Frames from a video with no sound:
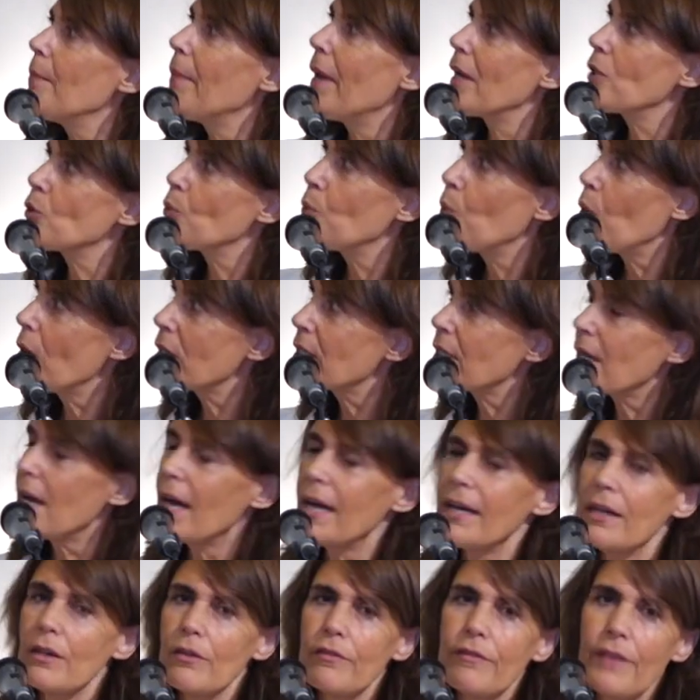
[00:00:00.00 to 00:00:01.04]
but what
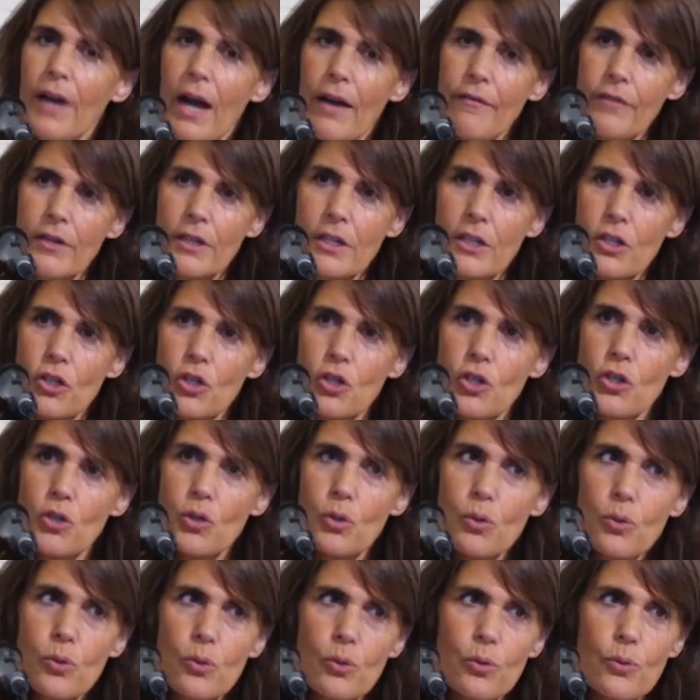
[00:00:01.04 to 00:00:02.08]
kind of governance
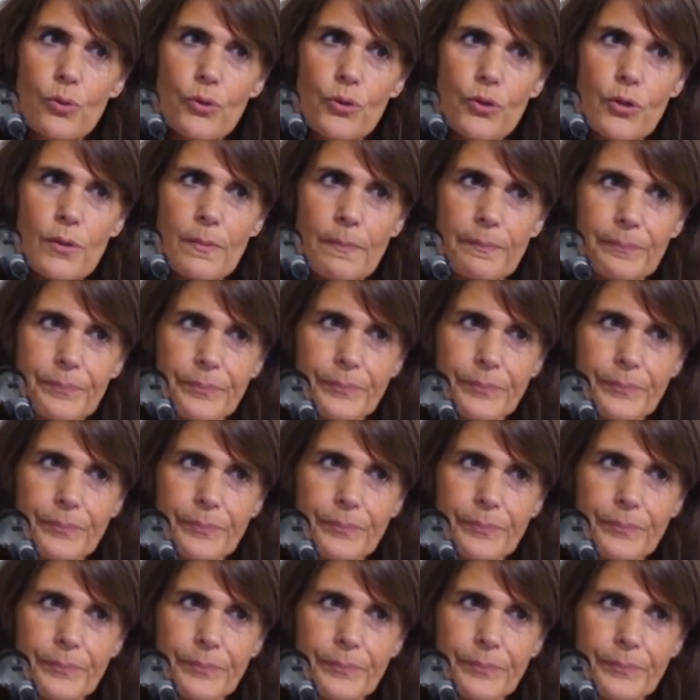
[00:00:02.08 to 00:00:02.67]
tools